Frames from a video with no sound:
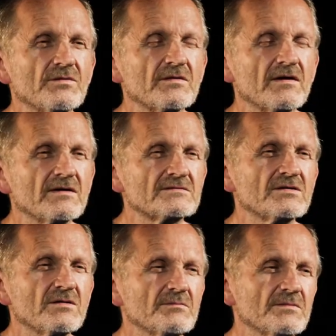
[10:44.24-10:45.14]
there are
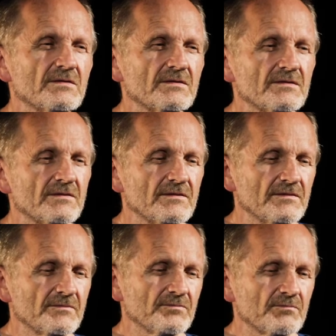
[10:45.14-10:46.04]
some
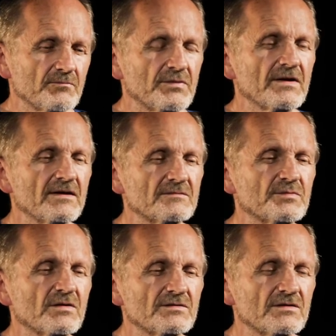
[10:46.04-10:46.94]
plant
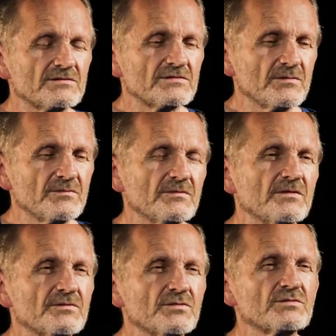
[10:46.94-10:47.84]
products, some
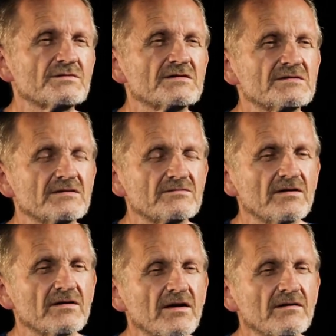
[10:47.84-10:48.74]
fruits,
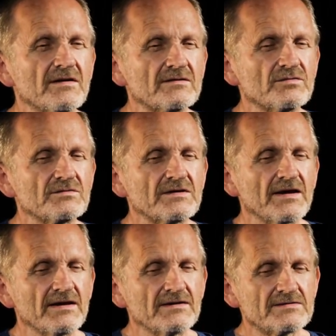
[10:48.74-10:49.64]
etc., that
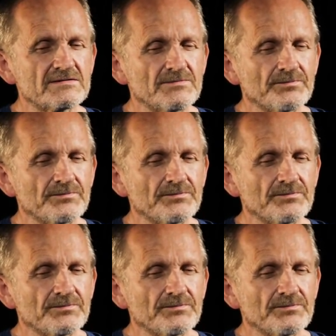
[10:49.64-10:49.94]
contains